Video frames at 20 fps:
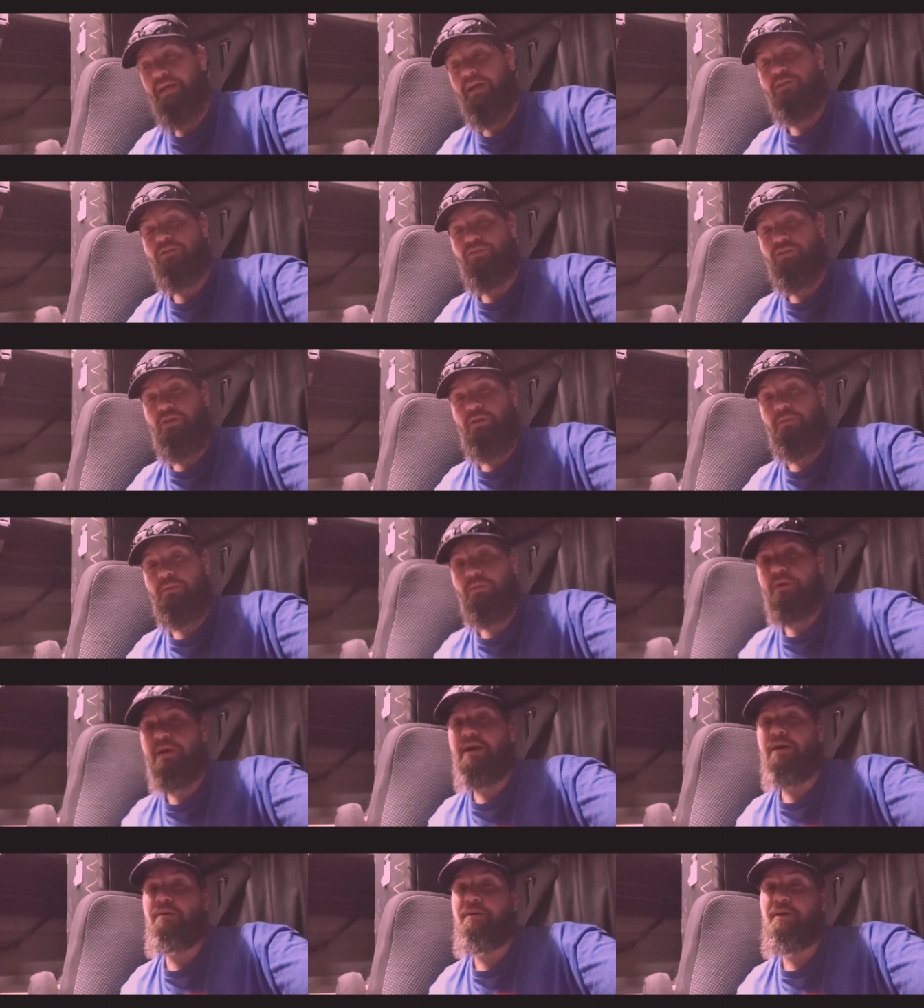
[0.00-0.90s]
he got in
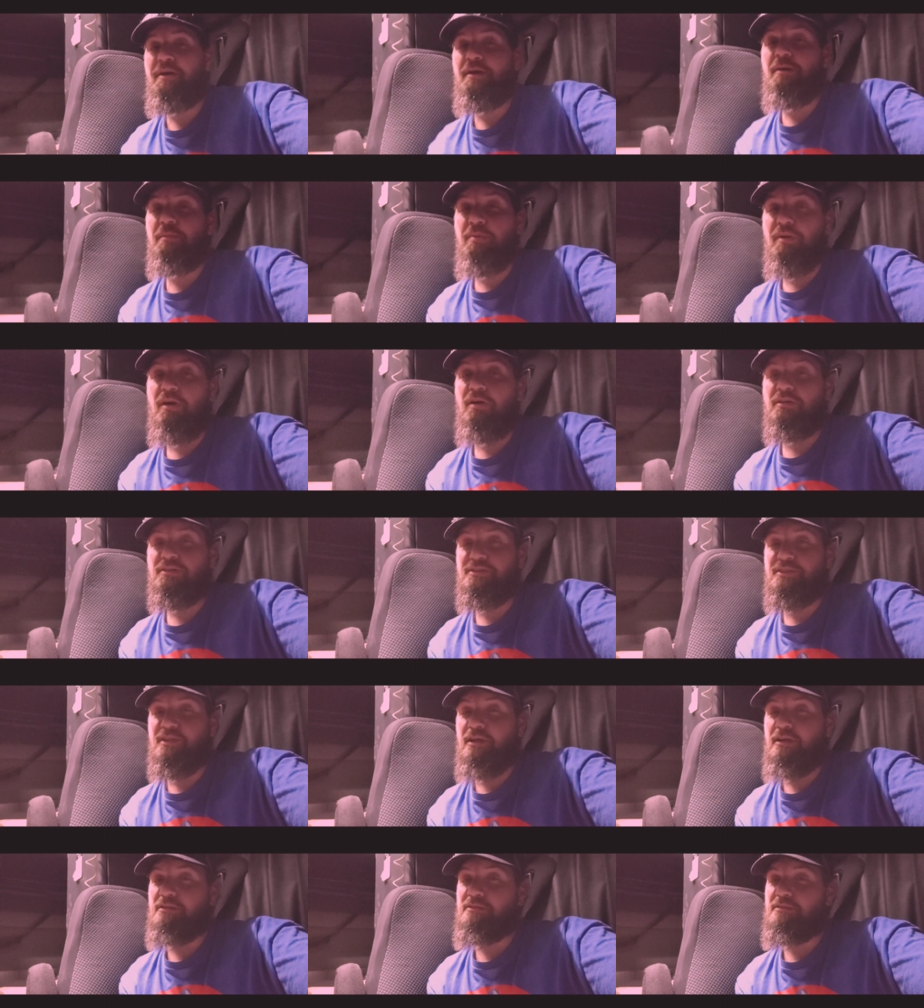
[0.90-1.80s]
trouble, how he
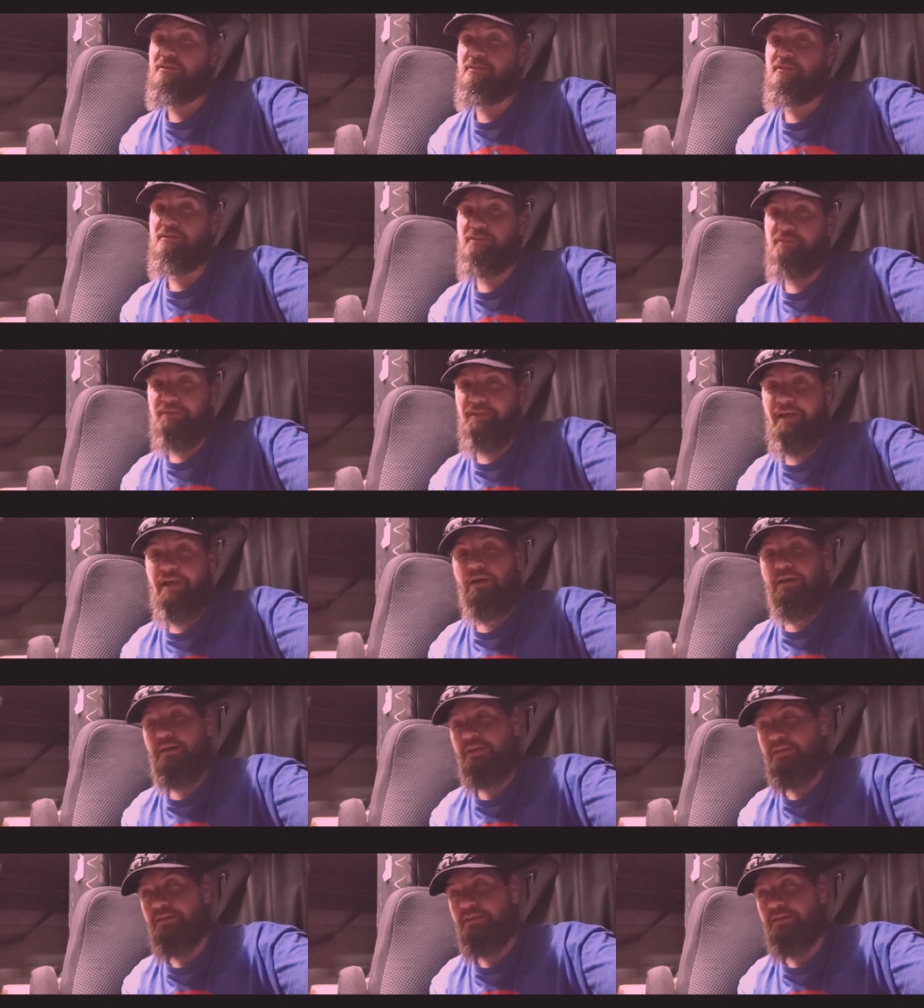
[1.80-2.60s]
apologizes and how